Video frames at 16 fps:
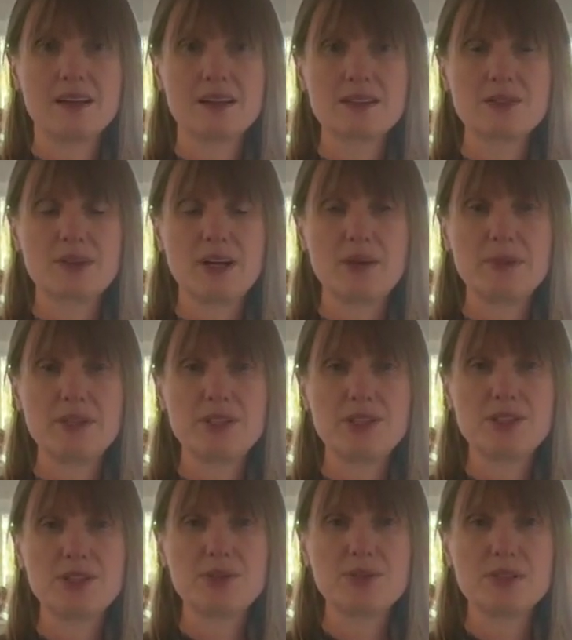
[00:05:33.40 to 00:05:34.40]
So coming
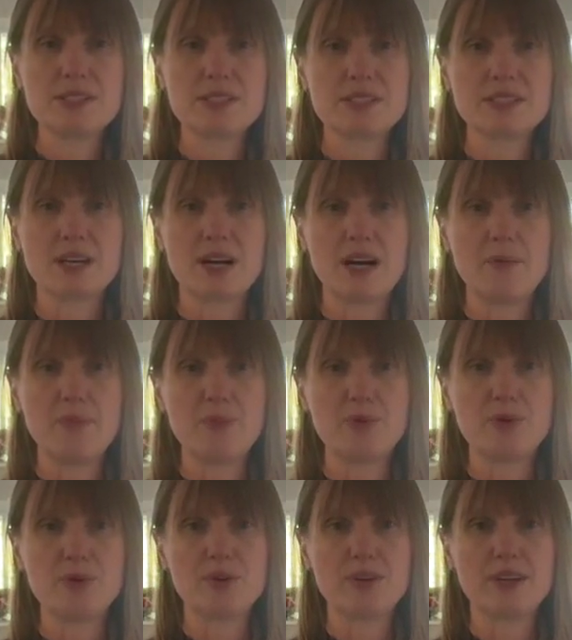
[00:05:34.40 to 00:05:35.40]
to a stop,
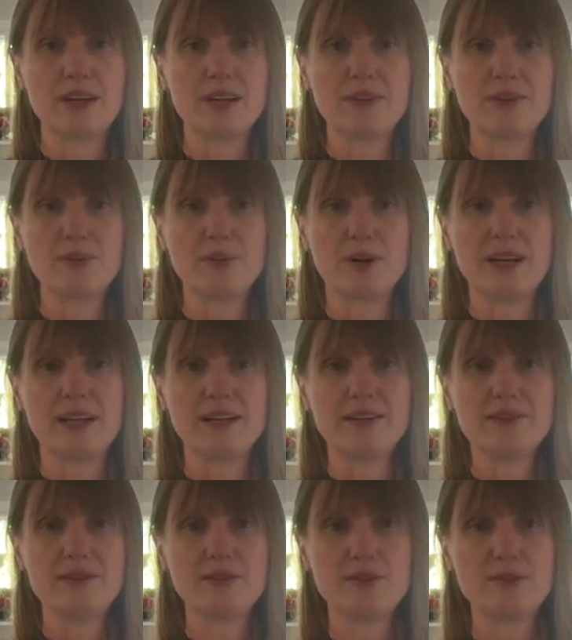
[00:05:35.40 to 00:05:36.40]
we'll go the other
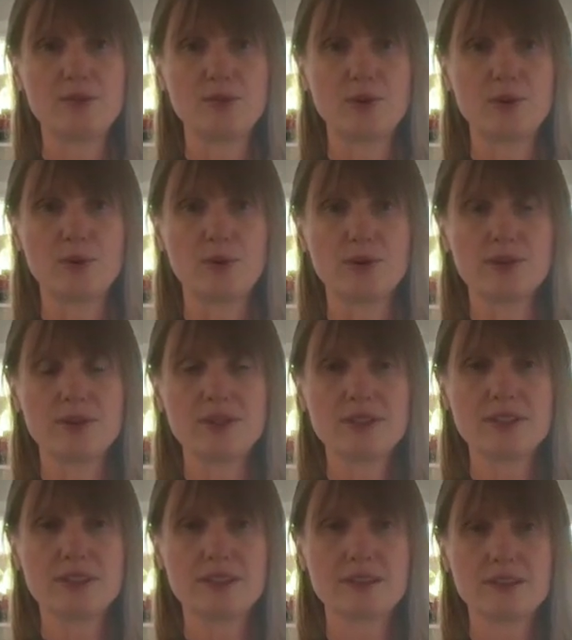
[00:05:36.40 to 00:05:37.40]
way, forward,
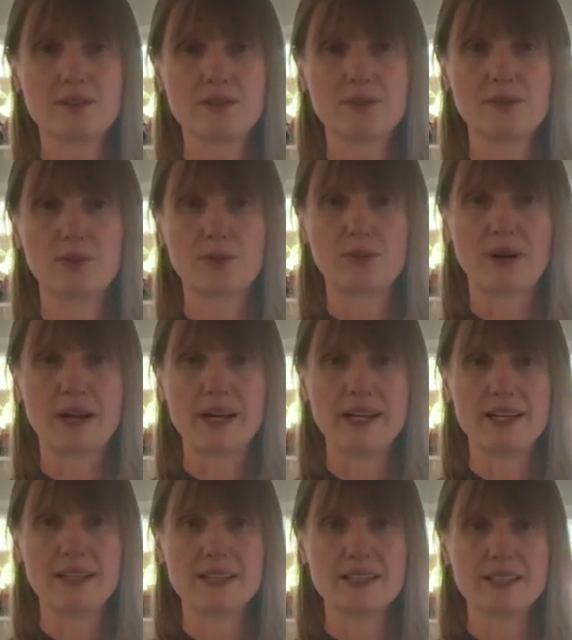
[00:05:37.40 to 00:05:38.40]

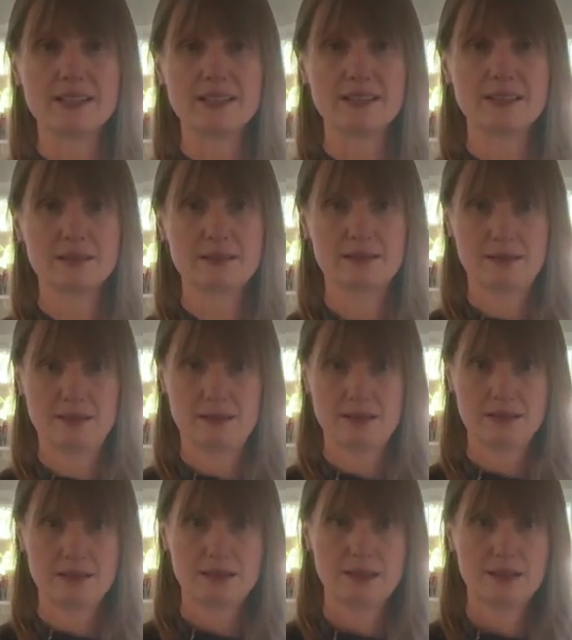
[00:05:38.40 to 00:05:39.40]
right,
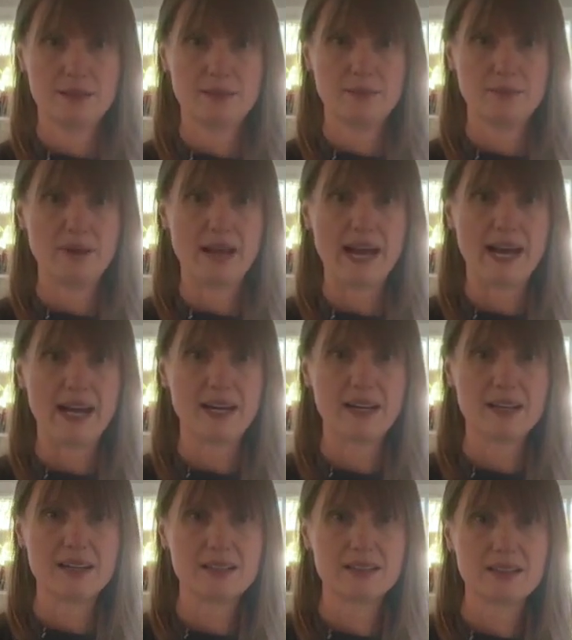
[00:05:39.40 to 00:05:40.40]

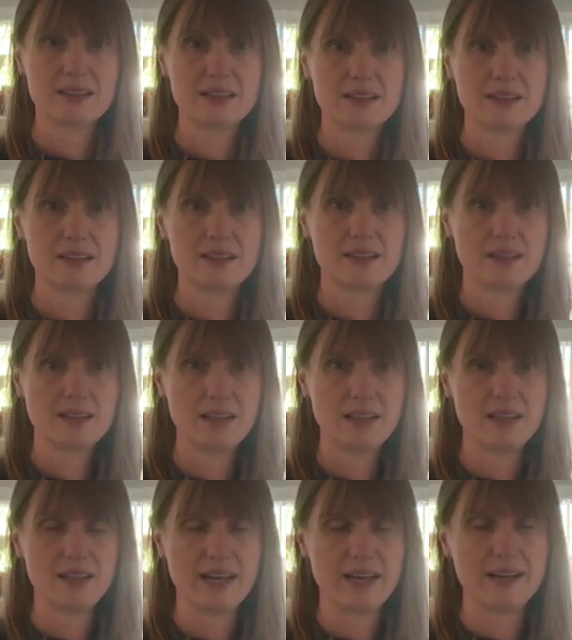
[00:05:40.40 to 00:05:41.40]
back,
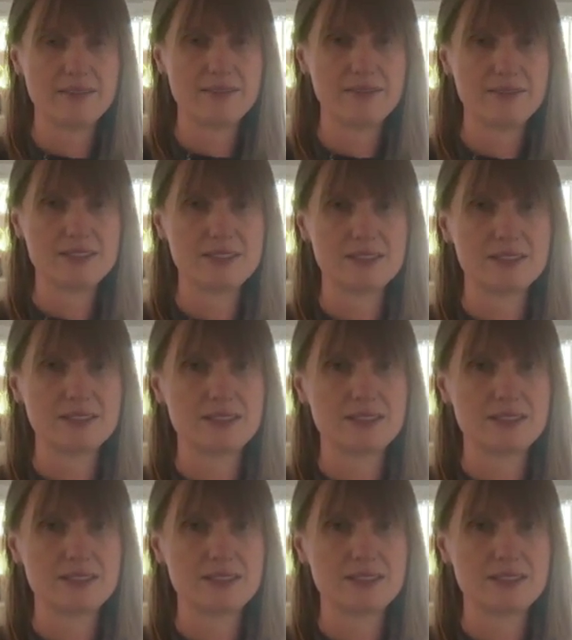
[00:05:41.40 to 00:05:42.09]
and left.